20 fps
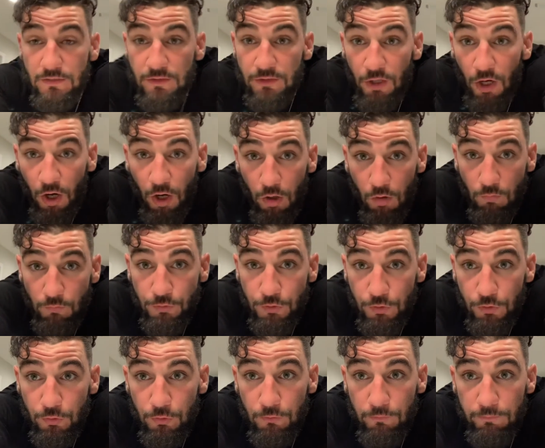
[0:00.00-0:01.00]
don't
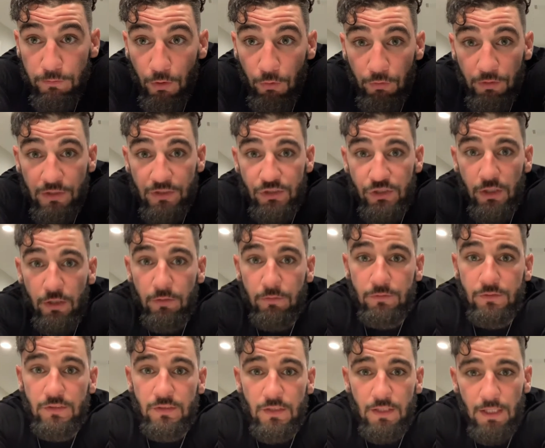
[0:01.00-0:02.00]
do floating
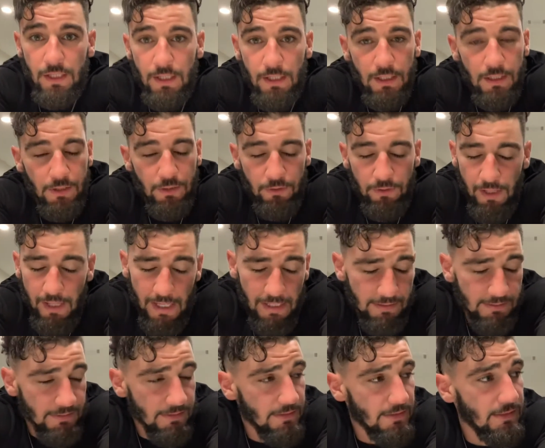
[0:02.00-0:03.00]
shelves. They're
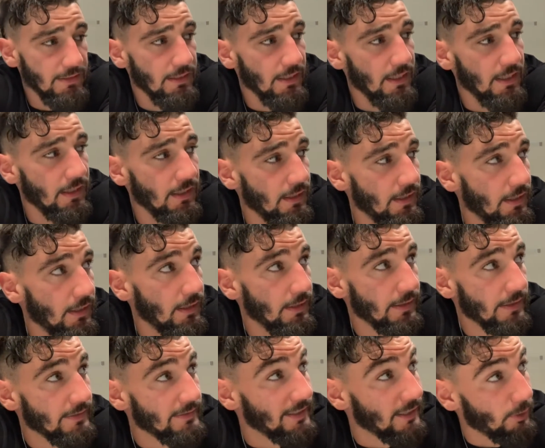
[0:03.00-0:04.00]
nasty.
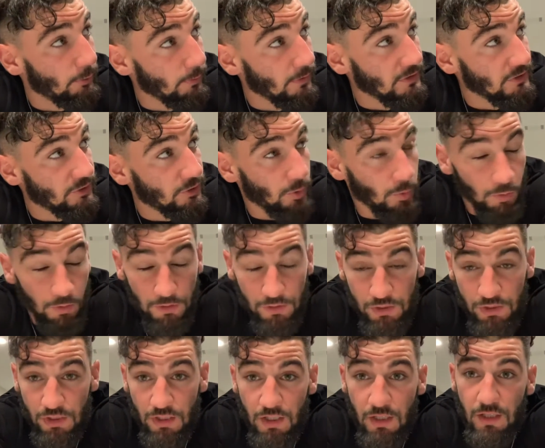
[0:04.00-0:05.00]
They take away
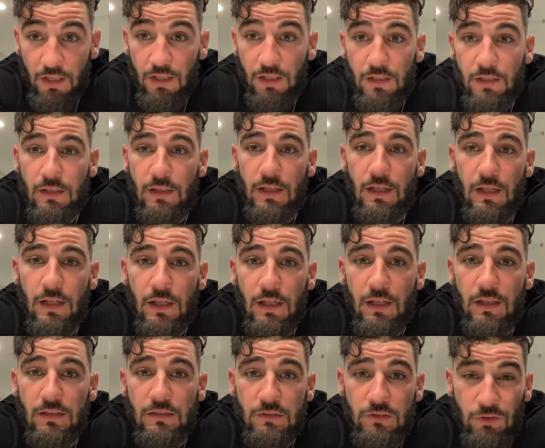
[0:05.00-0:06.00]
storage.
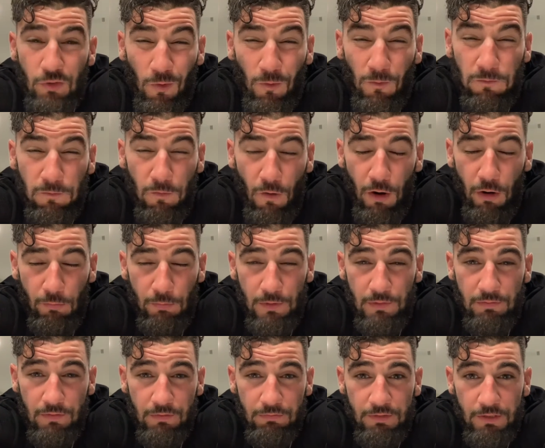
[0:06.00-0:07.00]
So far,
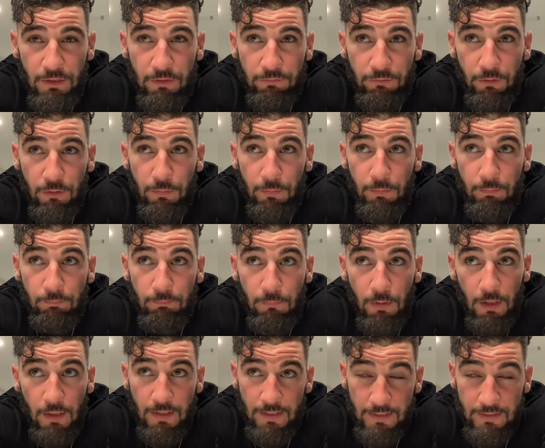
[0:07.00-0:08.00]
we've lived here for,
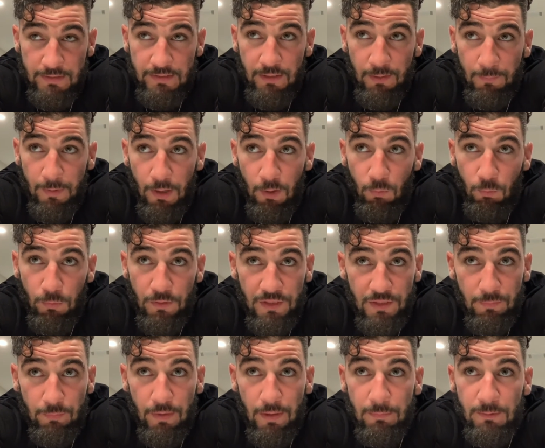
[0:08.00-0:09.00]
like I said, about a
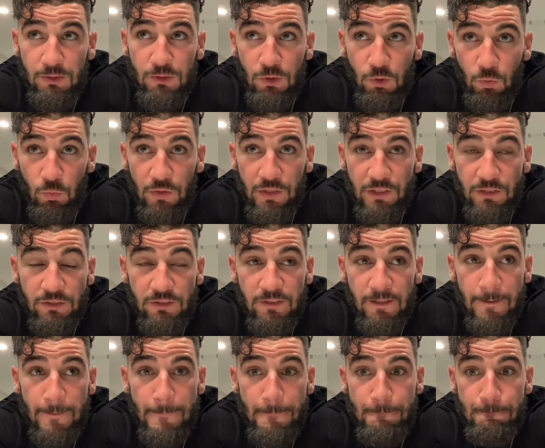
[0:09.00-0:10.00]
week, maybe 2 weeks.
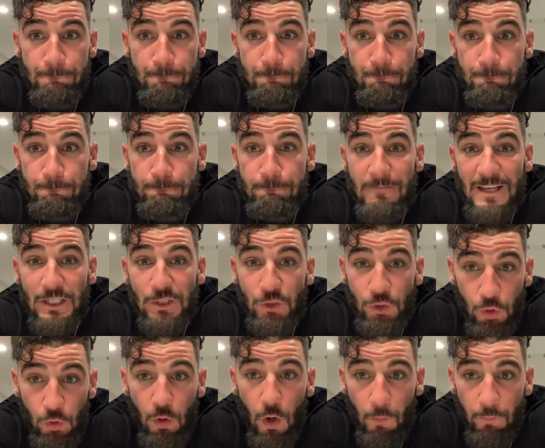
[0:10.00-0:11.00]

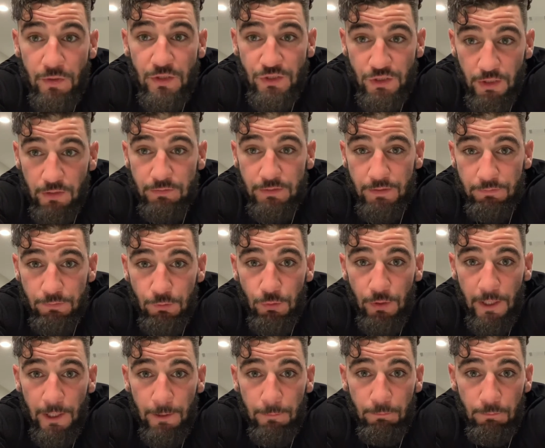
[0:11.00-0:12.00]
Do open shelves if you
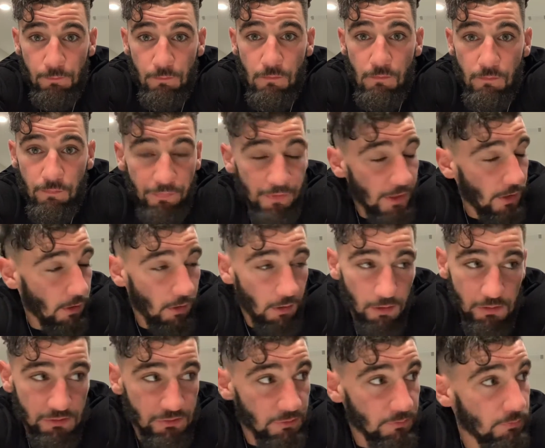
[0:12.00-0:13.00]
can. They're
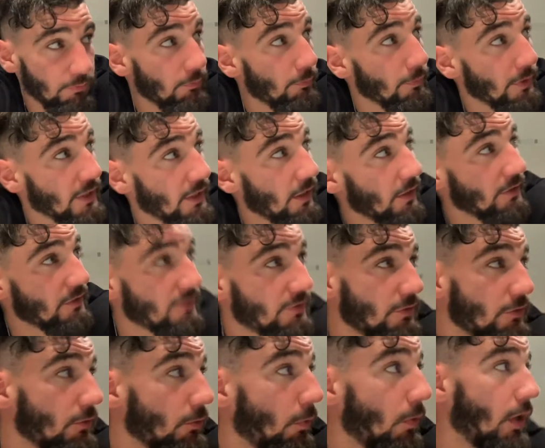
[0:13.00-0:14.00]
awesome
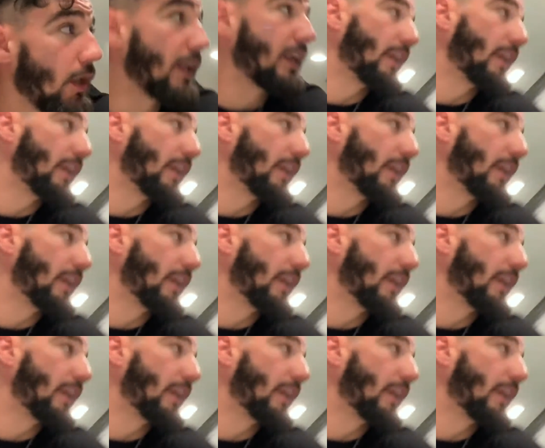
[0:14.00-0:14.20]
because, one,